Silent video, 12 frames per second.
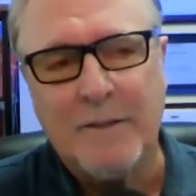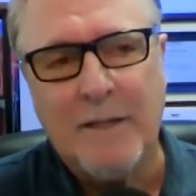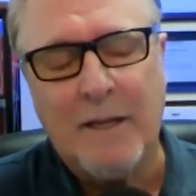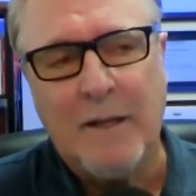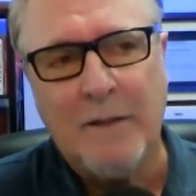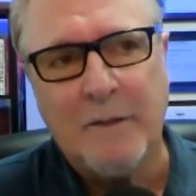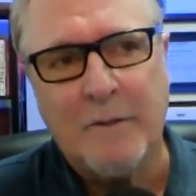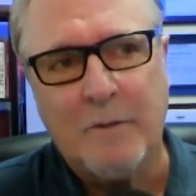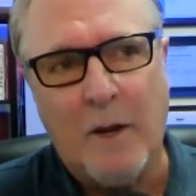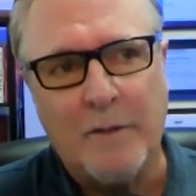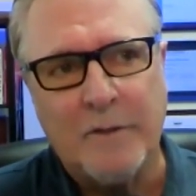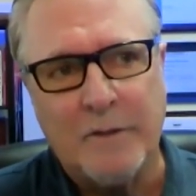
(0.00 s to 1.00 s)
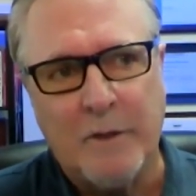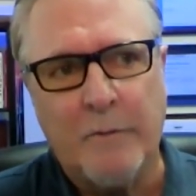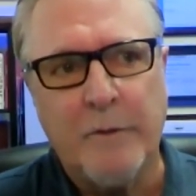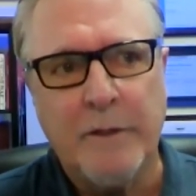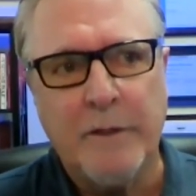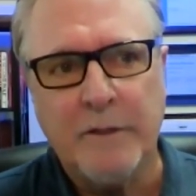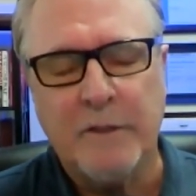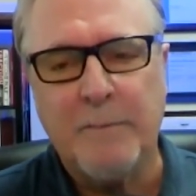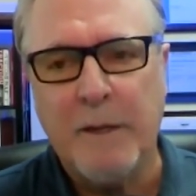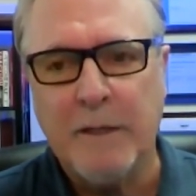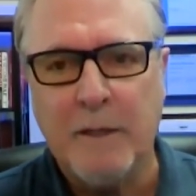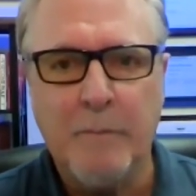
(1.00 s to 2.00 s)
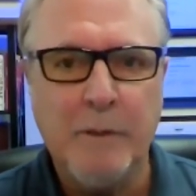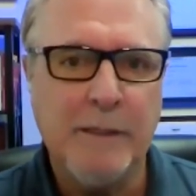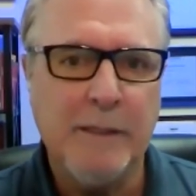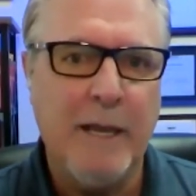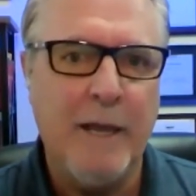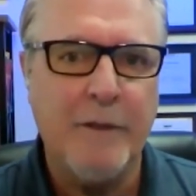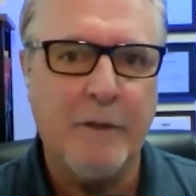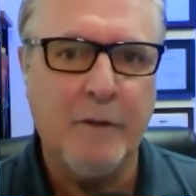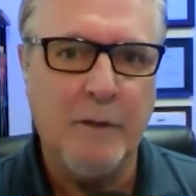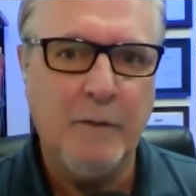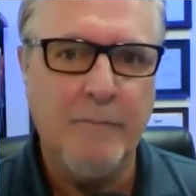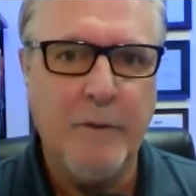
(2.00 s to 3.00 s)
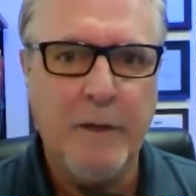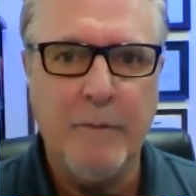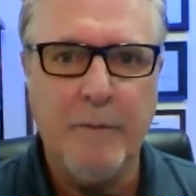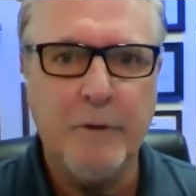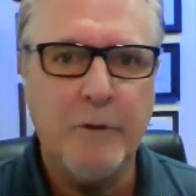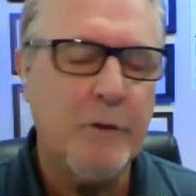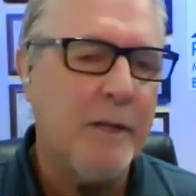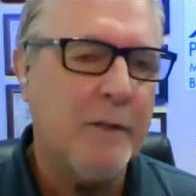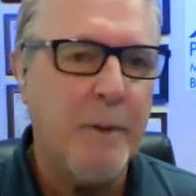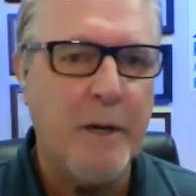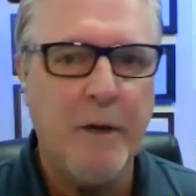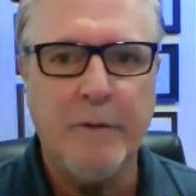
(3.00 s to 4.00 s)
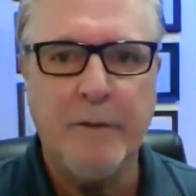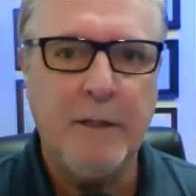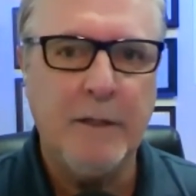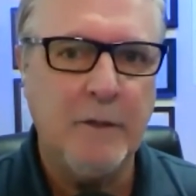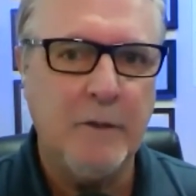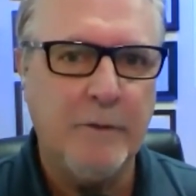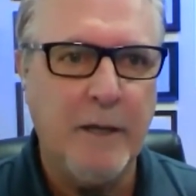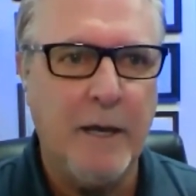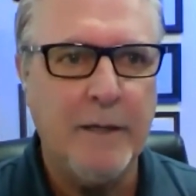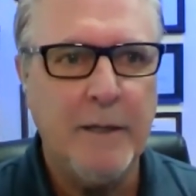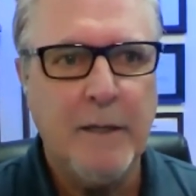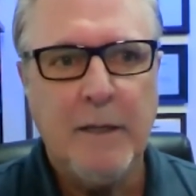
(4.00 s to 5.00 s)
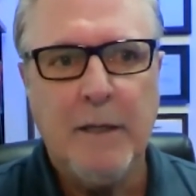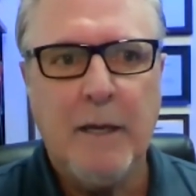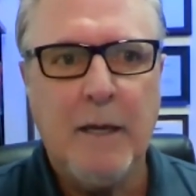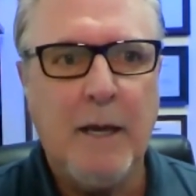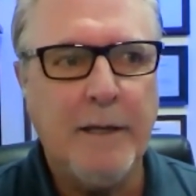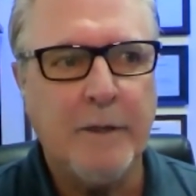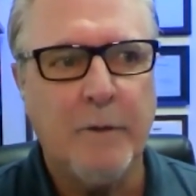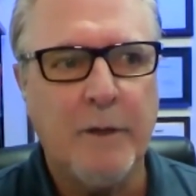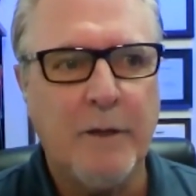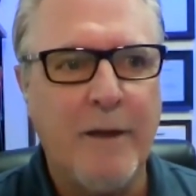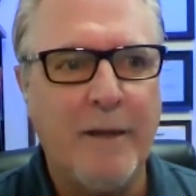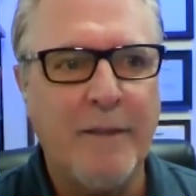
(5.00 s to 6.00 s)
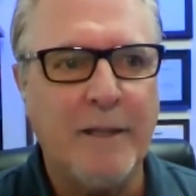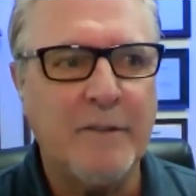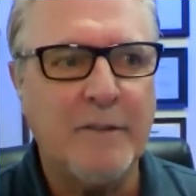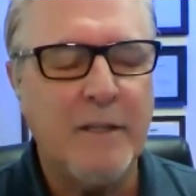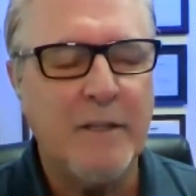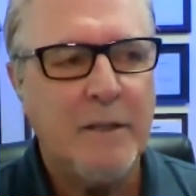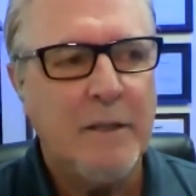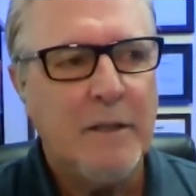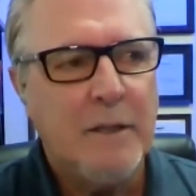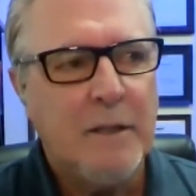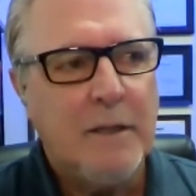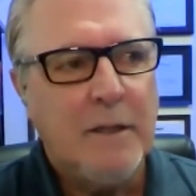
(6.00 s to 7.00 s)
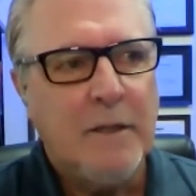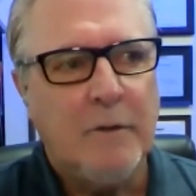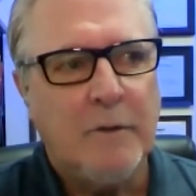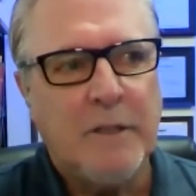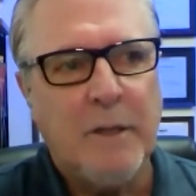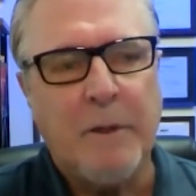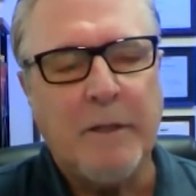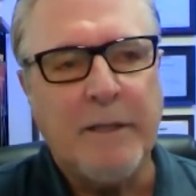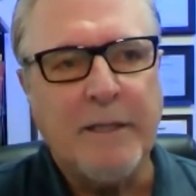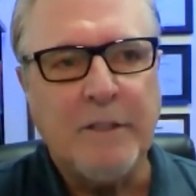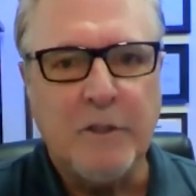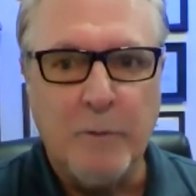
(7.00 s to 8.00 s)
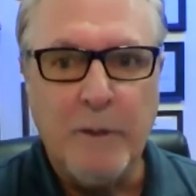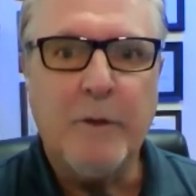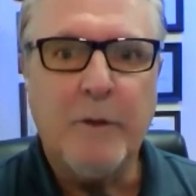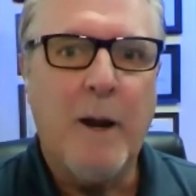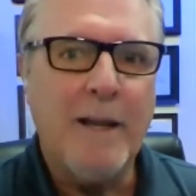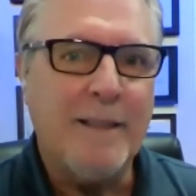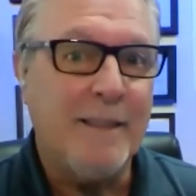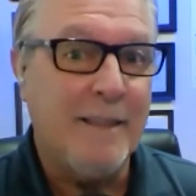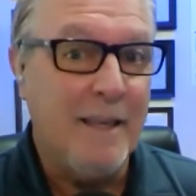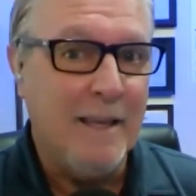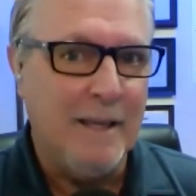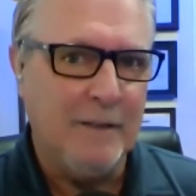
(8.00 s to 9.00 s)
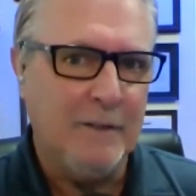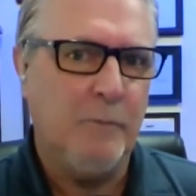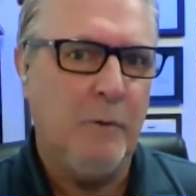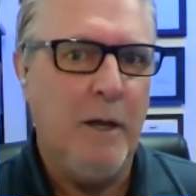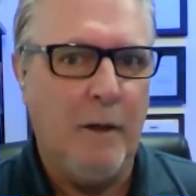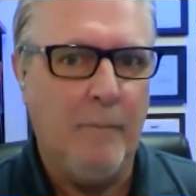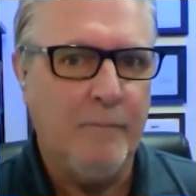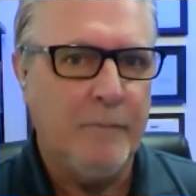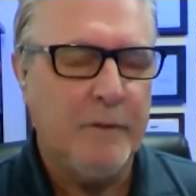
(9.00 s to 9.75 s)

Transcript: that also crosses over into just being completely ethical. If you're transparent and you've got a high degree of ethics, then you're typically doing the right thing as well.